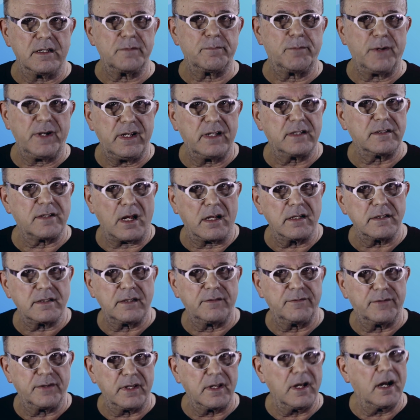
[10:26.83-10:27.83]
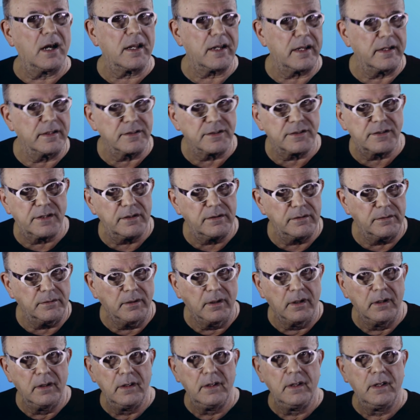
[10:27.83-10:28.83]
it's pretty exhausting for the audience, too.
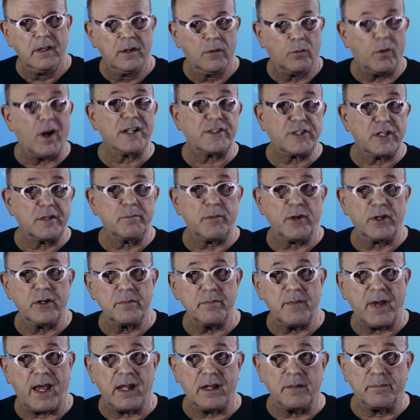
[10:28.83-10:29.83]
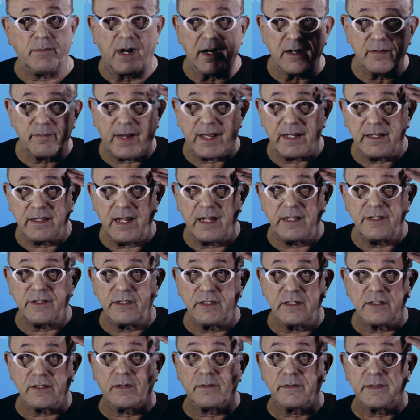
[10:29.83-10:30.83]
Watching Birdman, a part of my
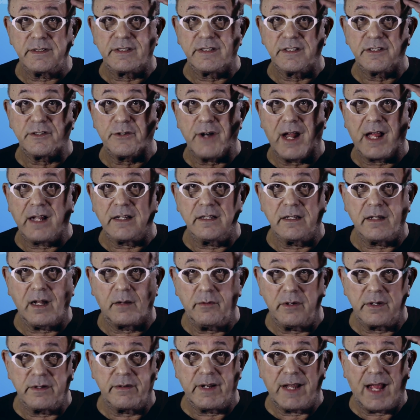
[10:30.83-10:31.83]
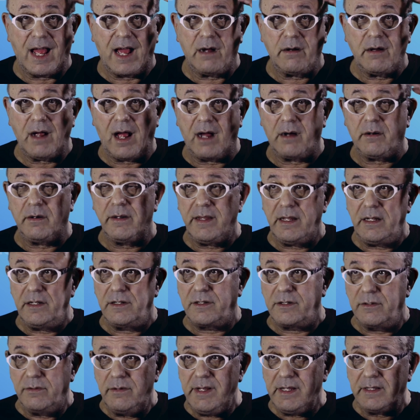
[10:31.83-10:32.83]
attention is always distracted. I'm wondering, how are they
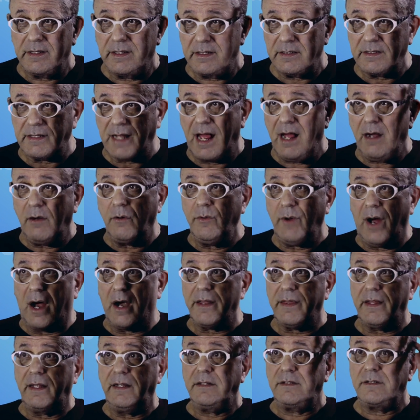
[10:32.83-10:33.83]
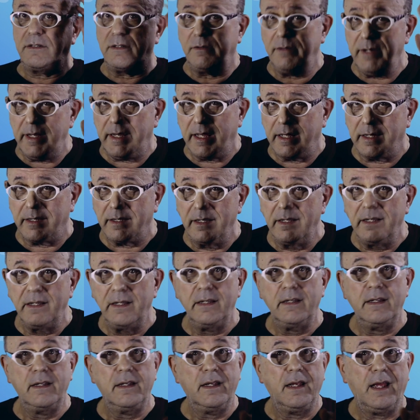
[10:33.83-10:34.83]
doing this? How are they doing it?
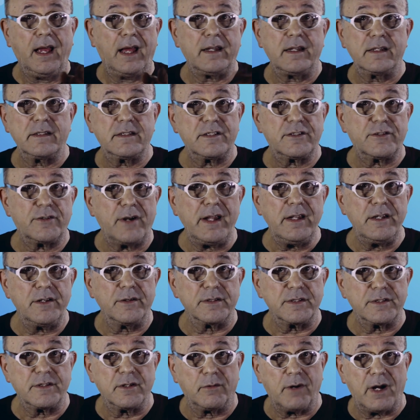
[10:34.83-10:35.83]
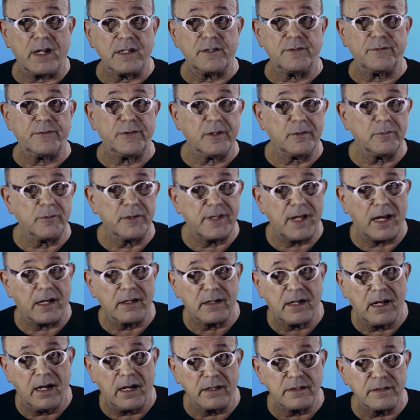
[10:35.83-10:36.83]
And it's strenuous to watch a film
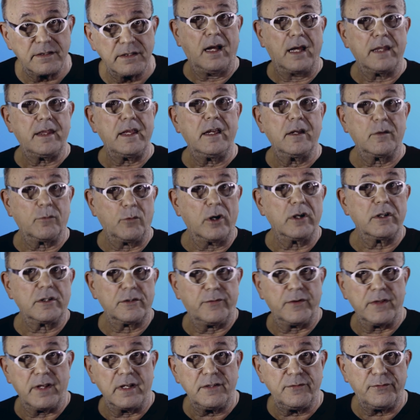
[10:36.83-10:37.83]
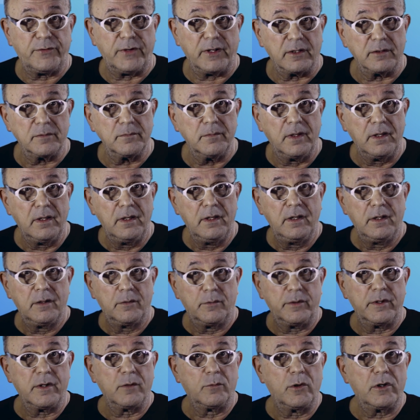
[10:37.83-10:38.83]
without cuts. I think it works for this film.
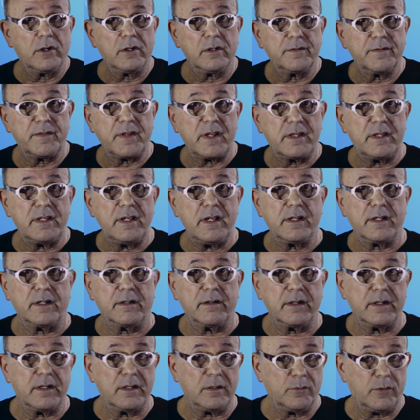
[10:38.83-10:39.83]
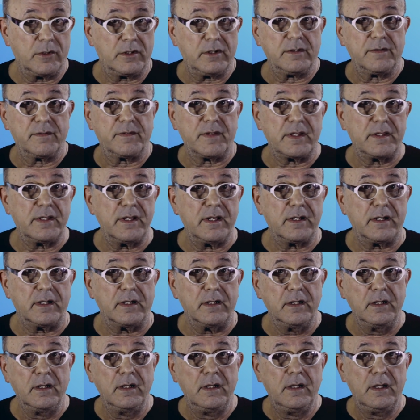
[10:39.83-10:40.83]
We're in a world of the theater, and in the world of the
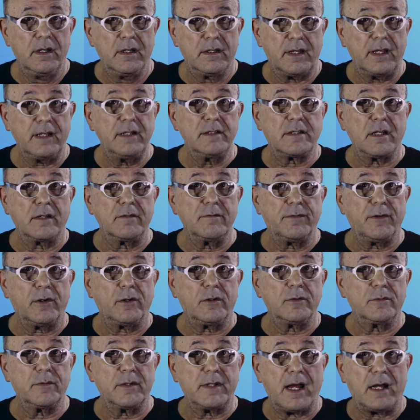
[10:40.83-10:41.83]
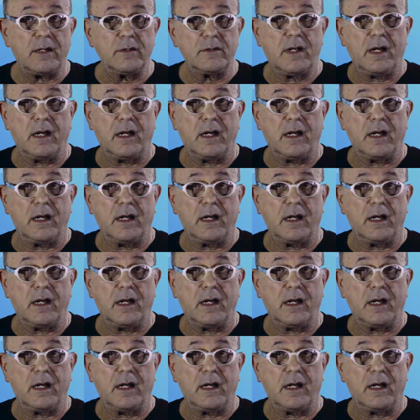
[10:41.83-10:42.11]
theater, things unfold without